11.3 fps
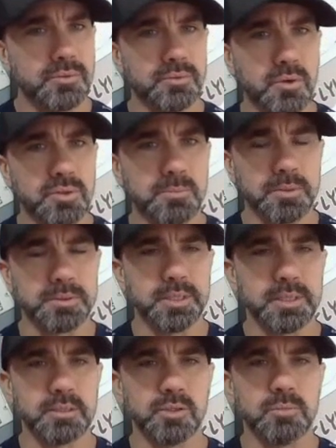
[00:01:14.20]
those
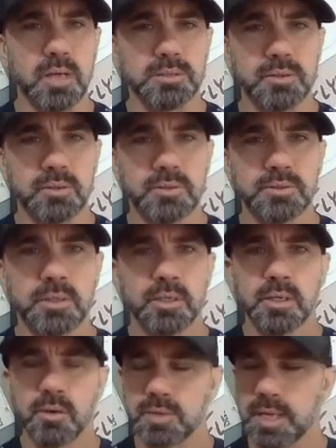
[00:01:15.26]
particular muscles.
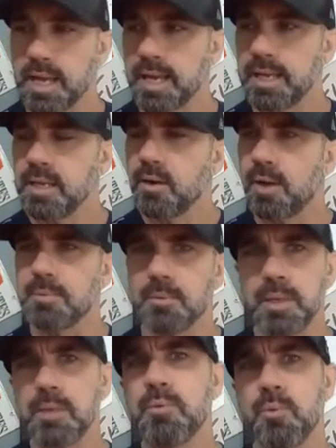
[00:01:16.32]
Okay. I
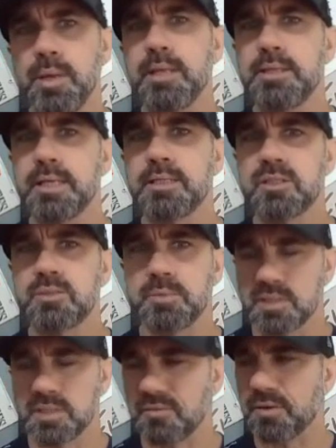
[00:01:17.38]
mean, we did
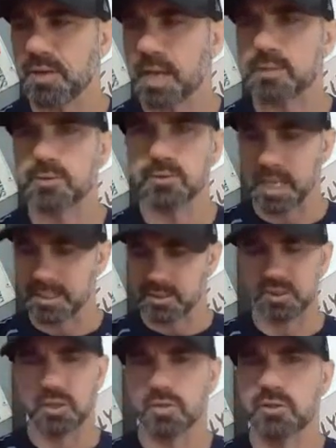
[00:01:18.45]
specific
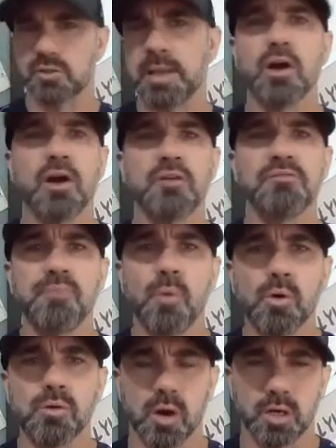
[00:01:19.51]
exercises just to make our
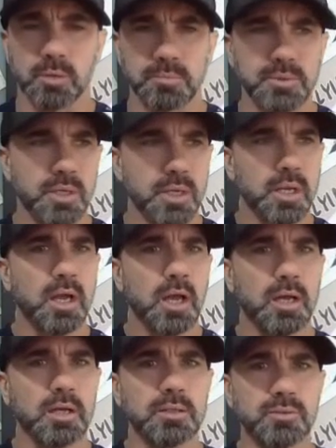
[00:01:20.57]
forearms
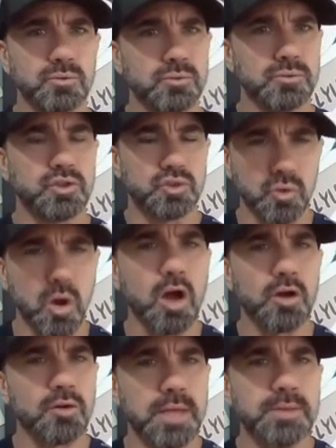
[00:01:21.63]

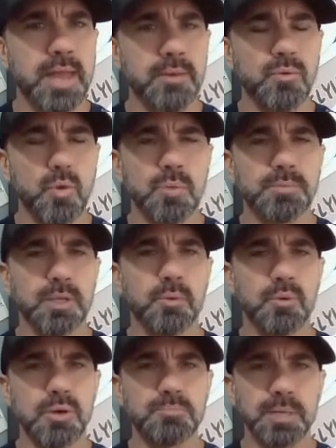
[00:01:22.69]
stronger than they normally
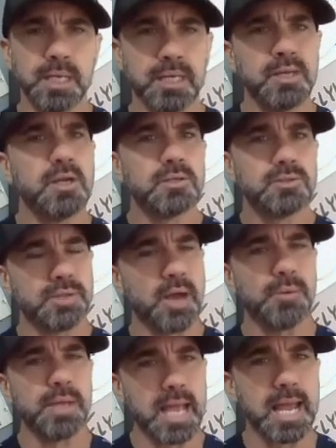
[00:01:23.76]
would be, so
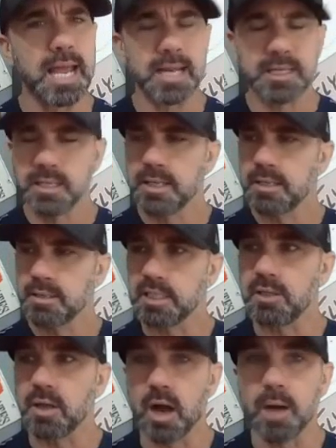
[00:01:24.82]
that we had
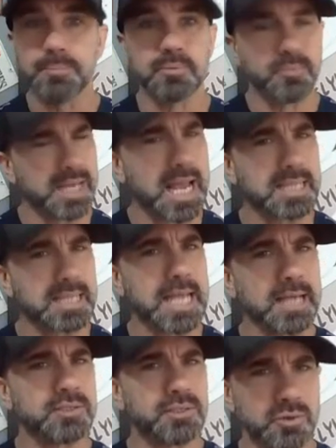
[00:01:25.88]

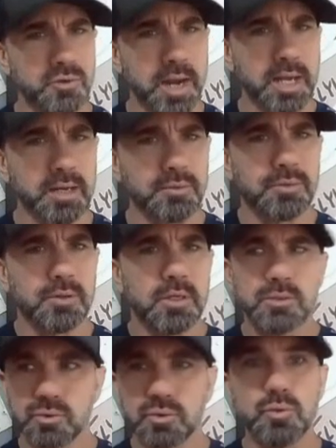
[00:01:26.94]
that strength
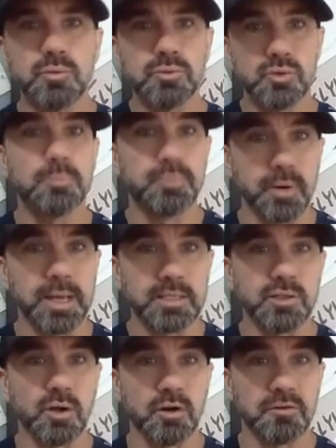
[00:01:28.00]
to
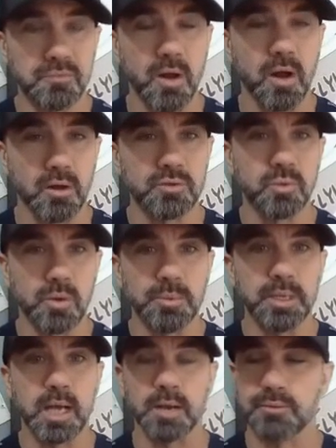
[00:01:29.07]
brace our falls when
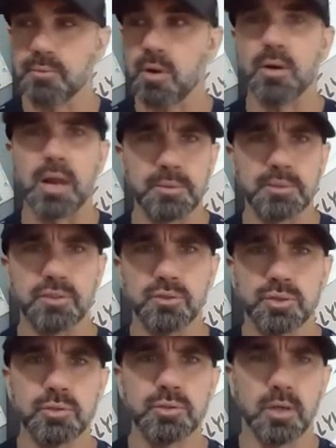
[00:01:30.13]
we got thrown. I was in
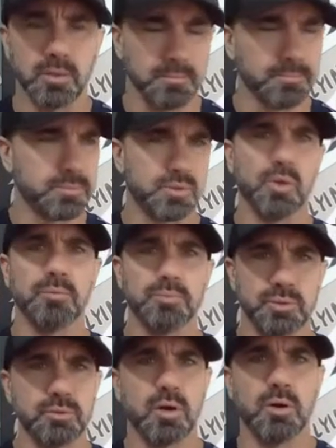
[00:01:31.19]
judo. So
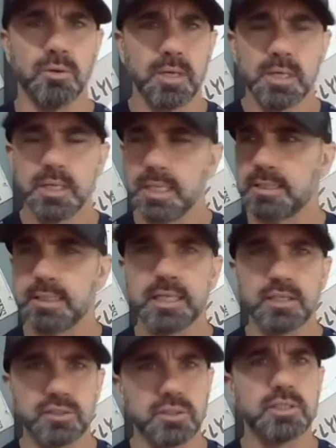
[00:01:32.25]
judo
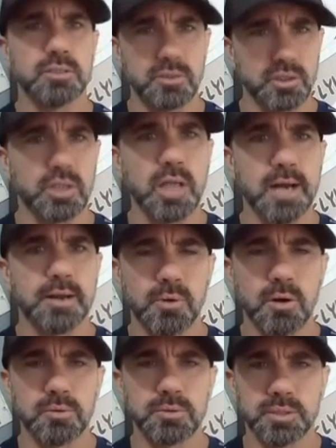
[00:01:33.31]
is there's a lot of
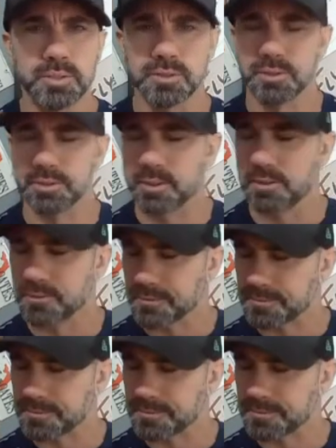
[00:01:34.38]
throws in judo.